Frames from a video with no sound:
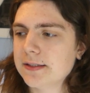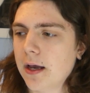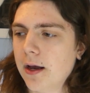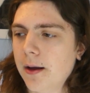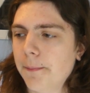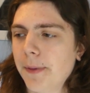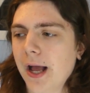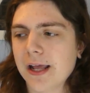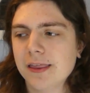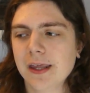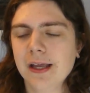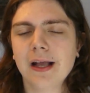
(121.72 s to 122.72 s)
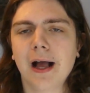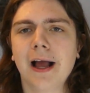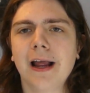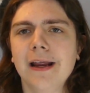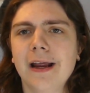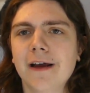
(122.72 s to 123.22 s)
but I think
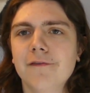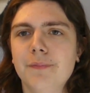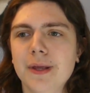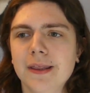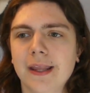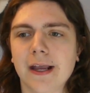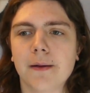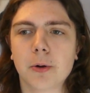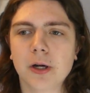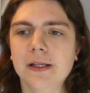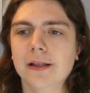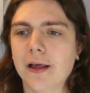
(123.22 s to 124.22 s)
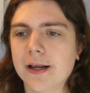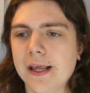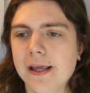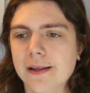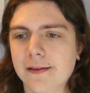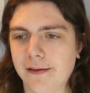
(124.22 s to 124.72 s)
I have been like pretty
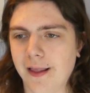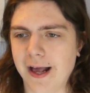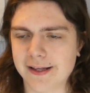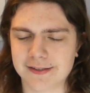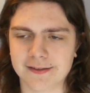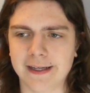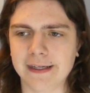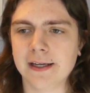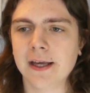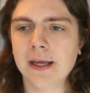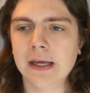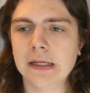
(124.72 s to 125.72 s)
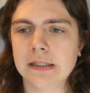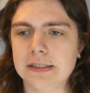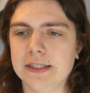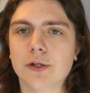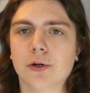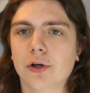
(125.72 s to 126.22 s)
lucky in the last like
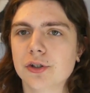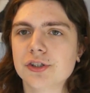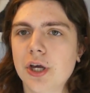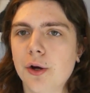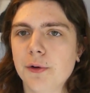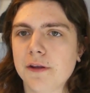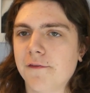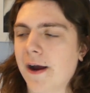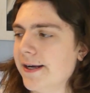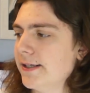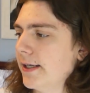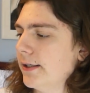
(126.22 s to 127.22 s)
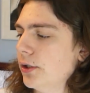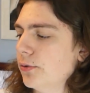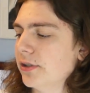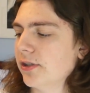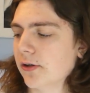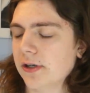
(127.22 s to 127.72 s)
year or so with finding new
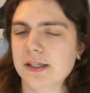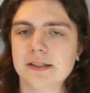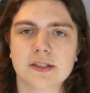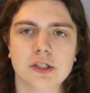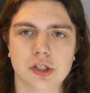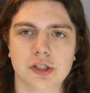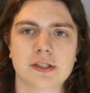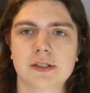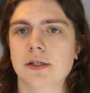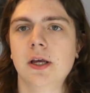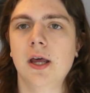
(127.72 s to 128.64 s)
series to just,